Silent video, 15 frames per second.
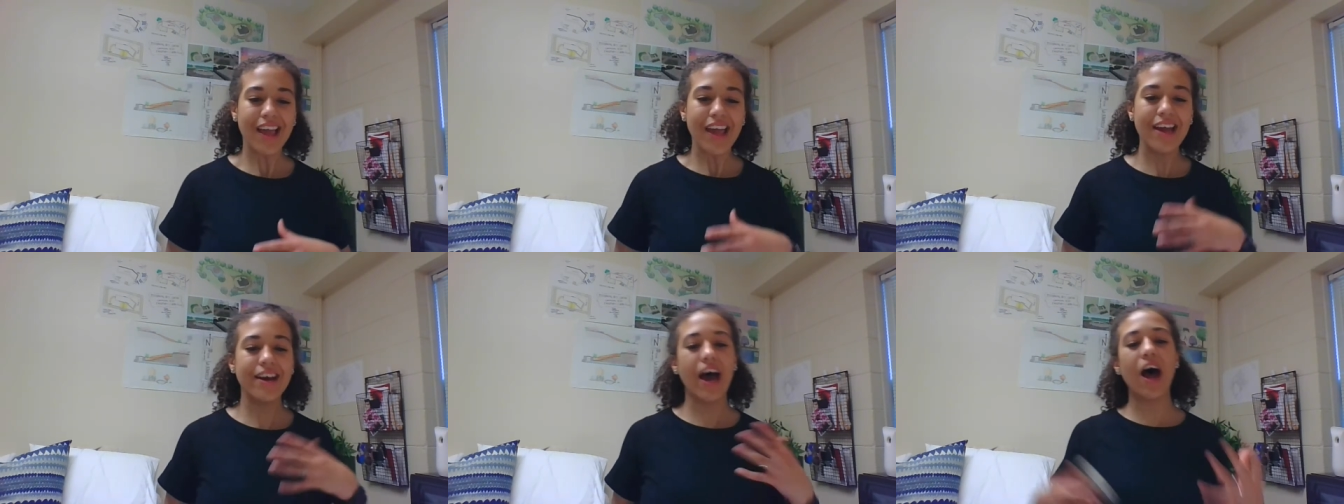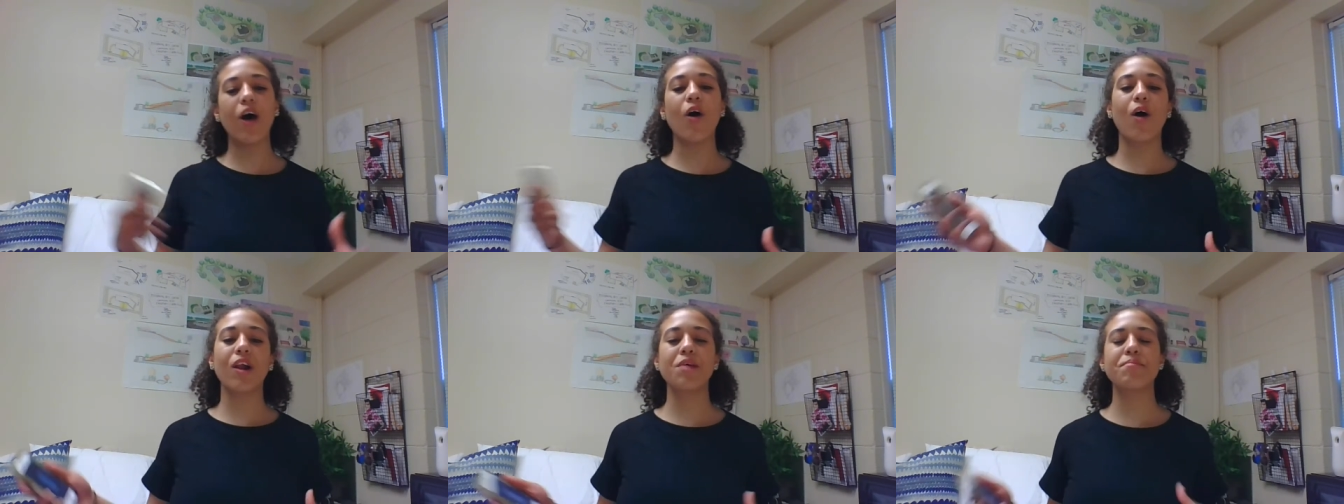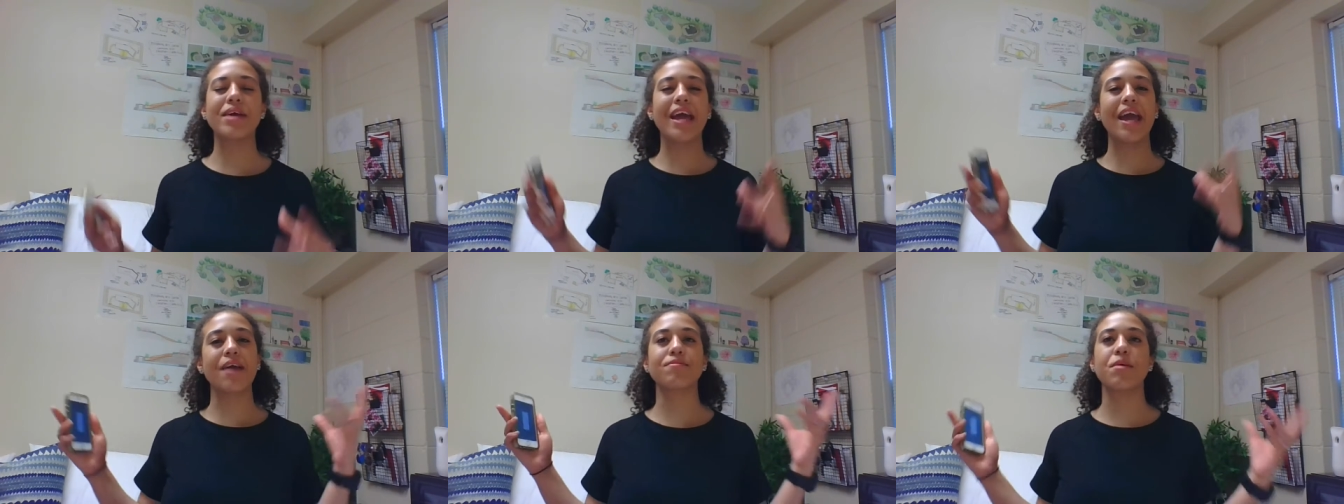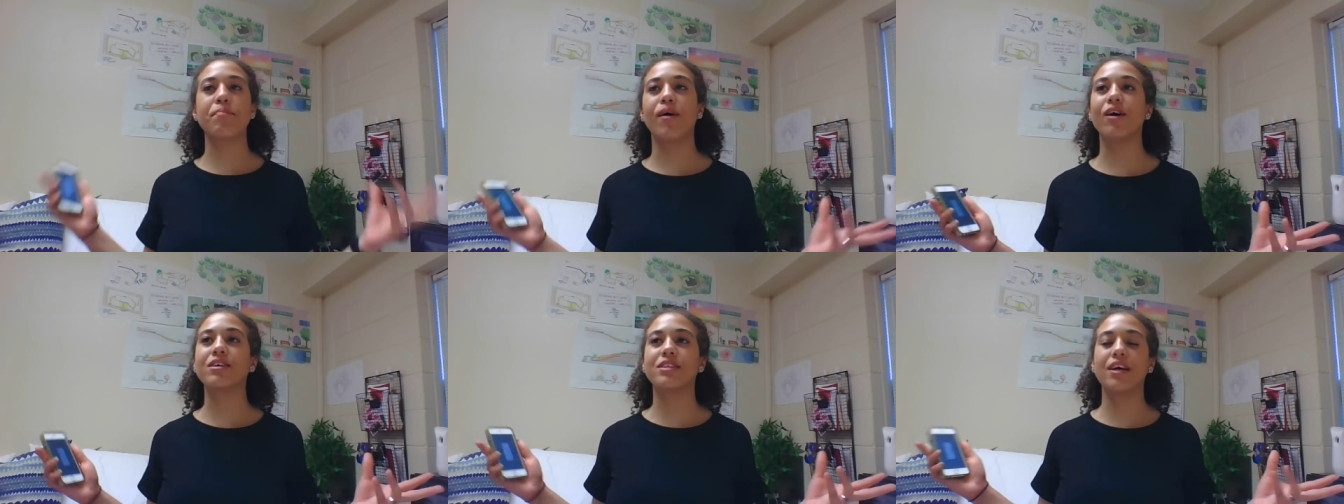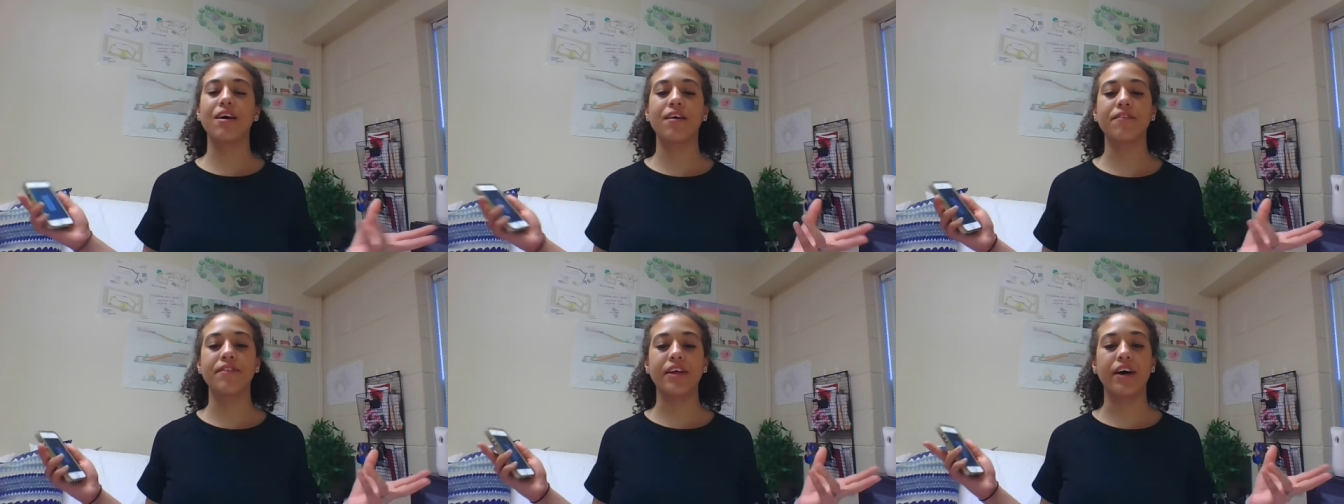and how Harlem became the pulse
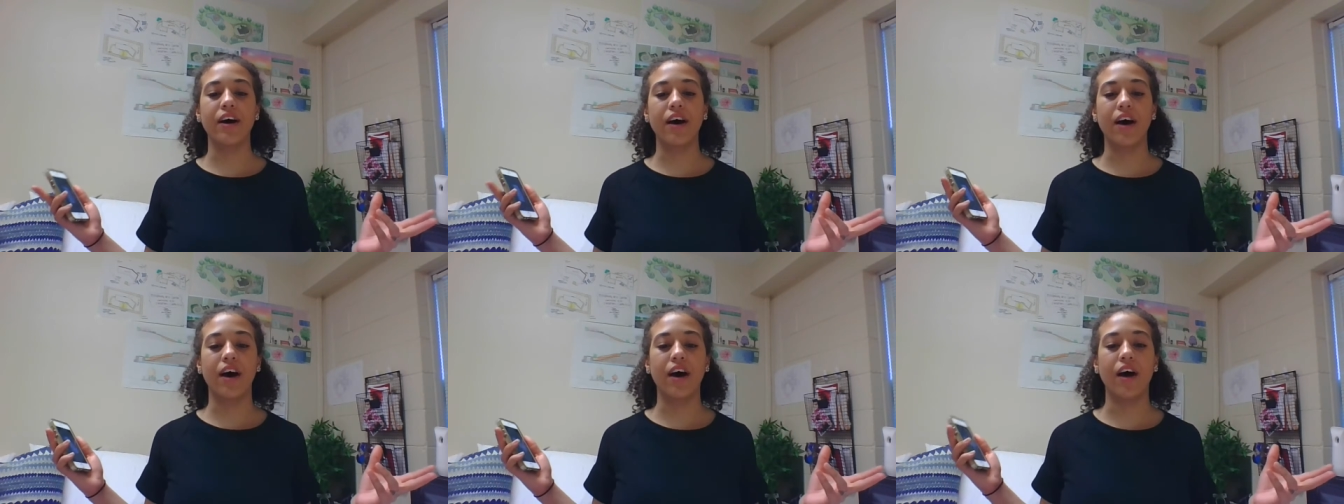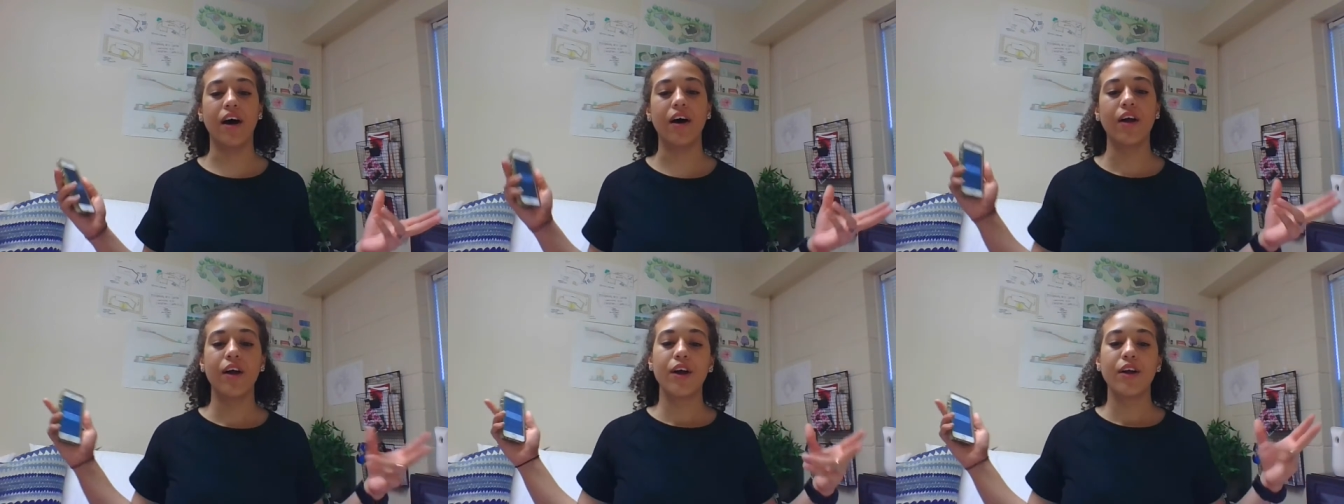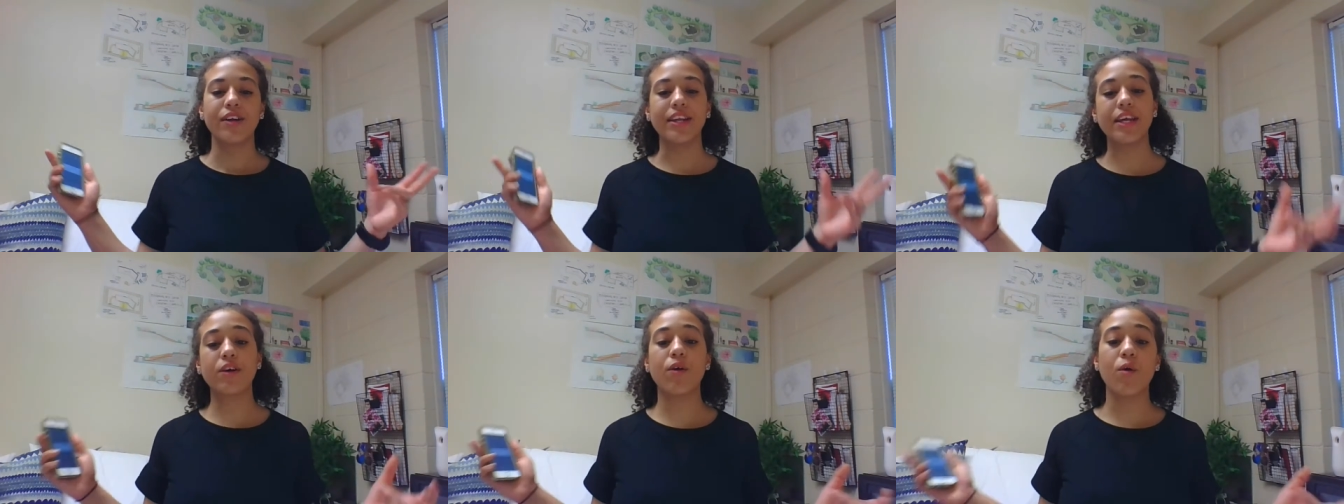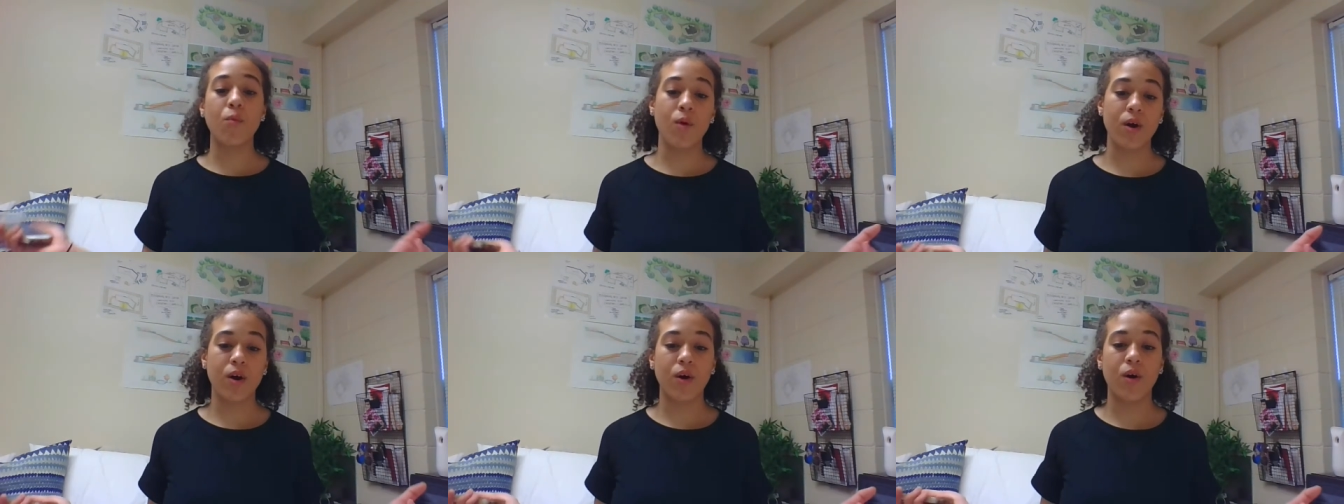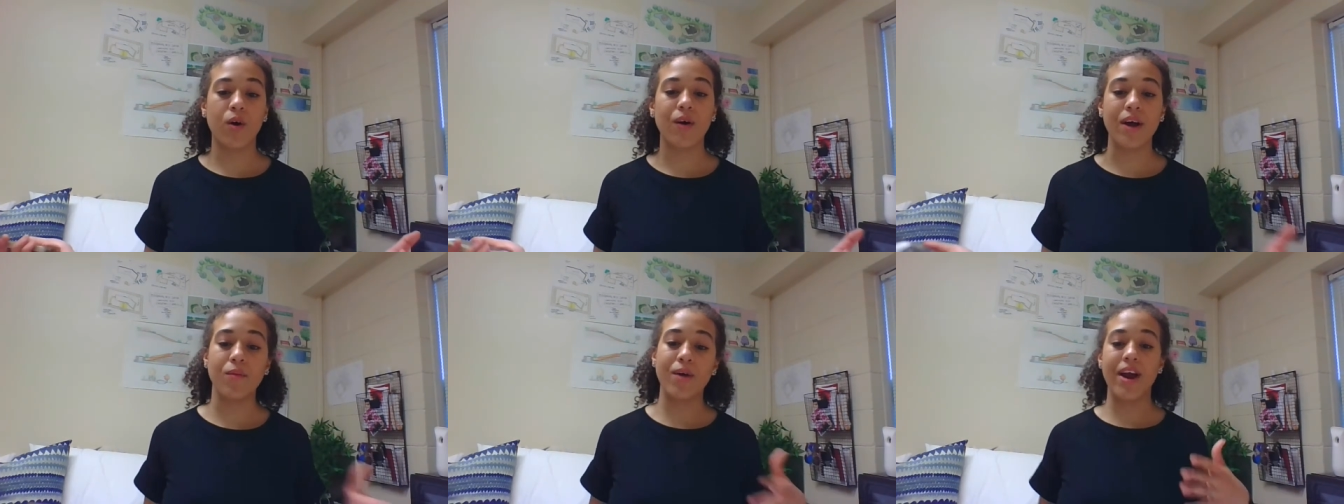of the Negro
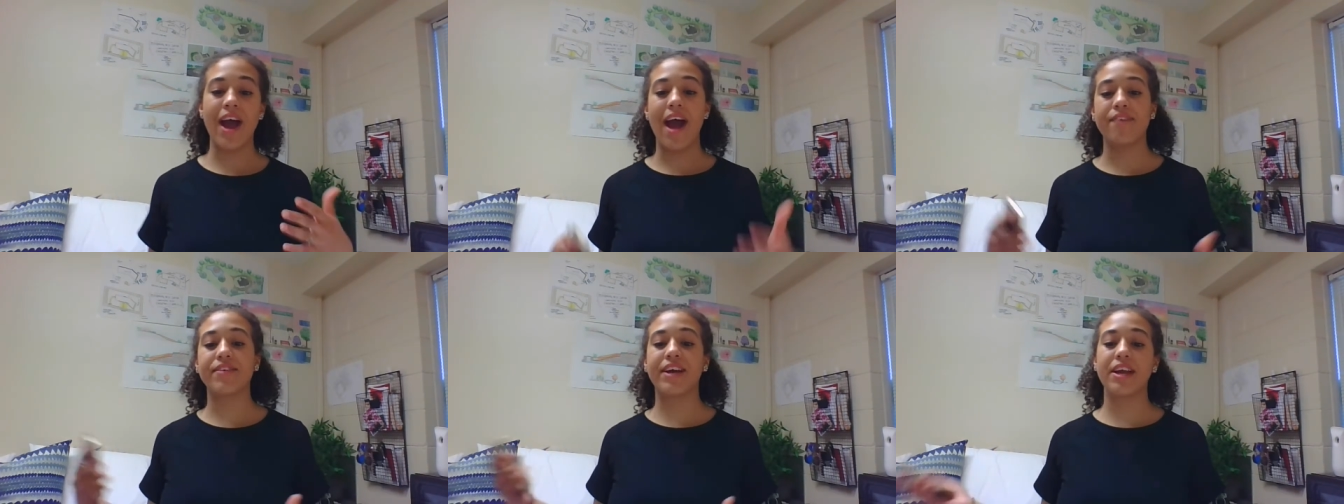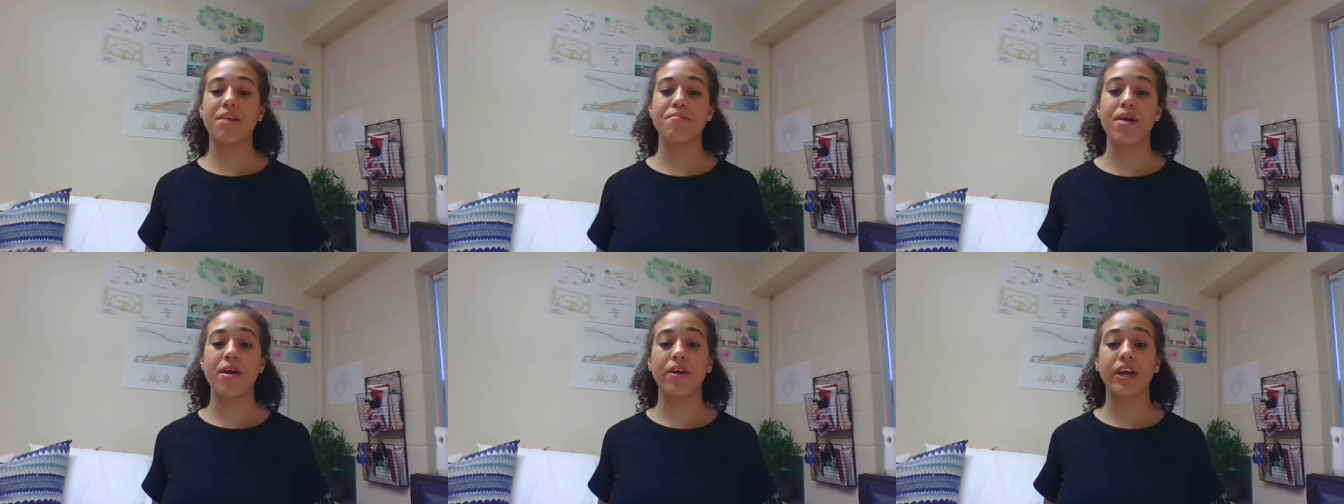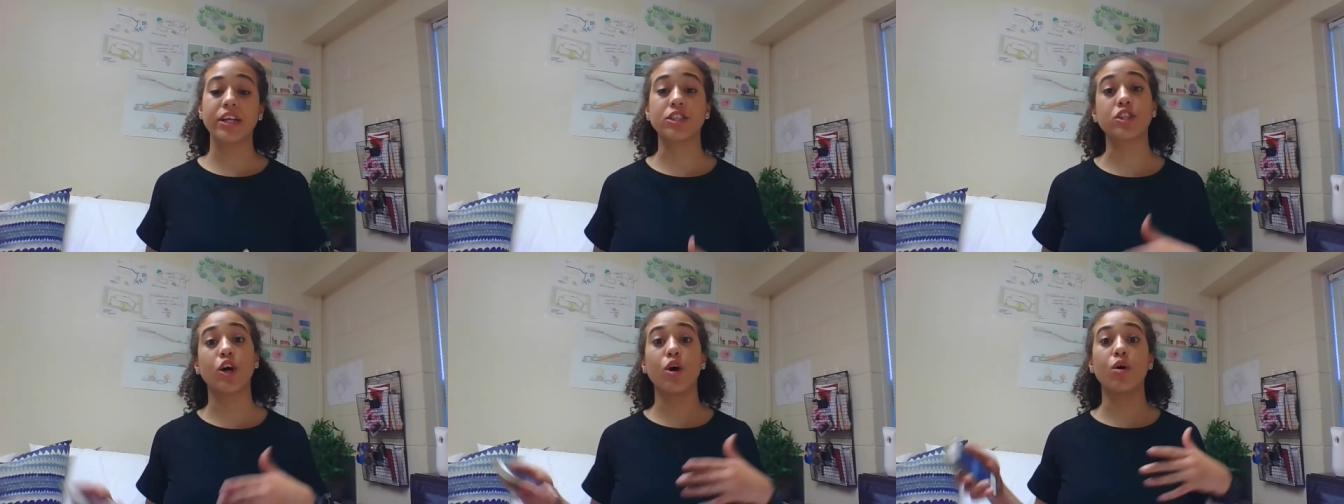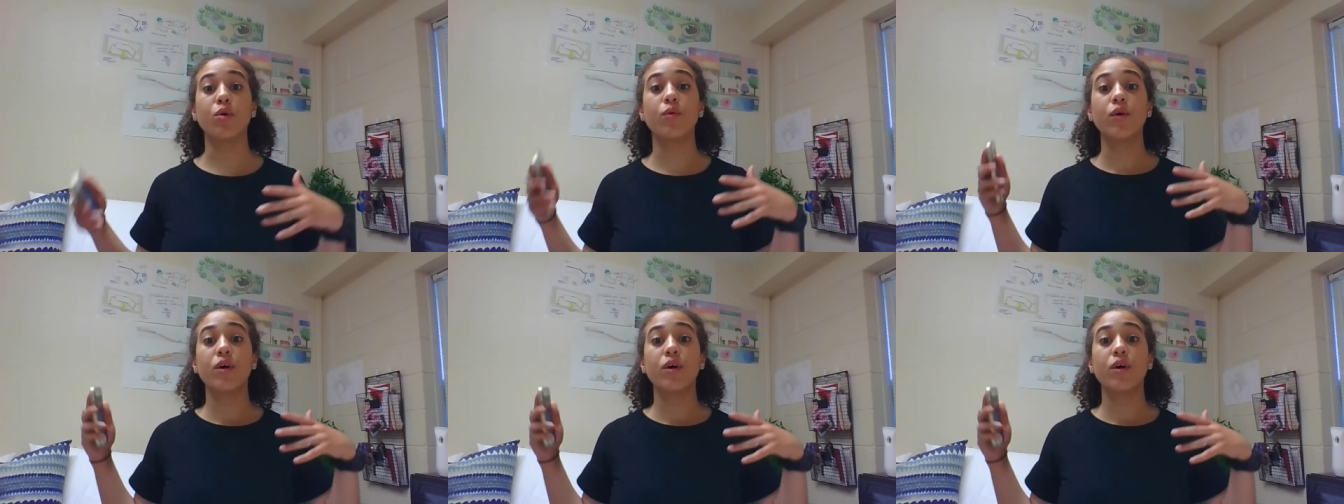world and where African Americans go